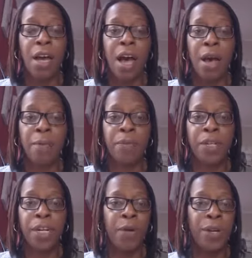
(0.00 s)
um,
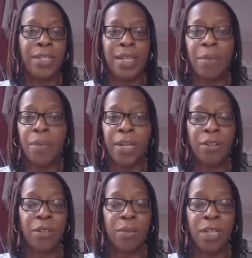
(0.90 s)
you know, an assembly
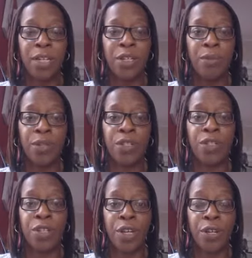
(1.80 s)
or something, she wanted
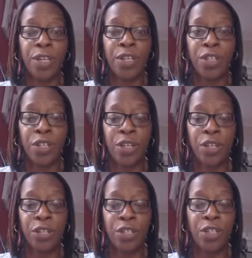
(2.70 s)
to know that
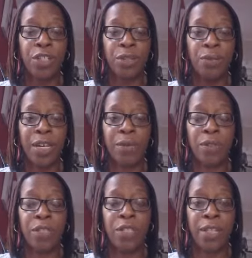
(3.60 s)
she, that she was able
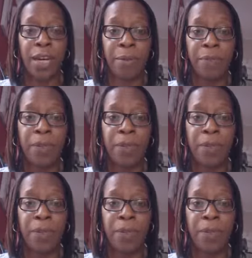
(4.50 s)
to do that.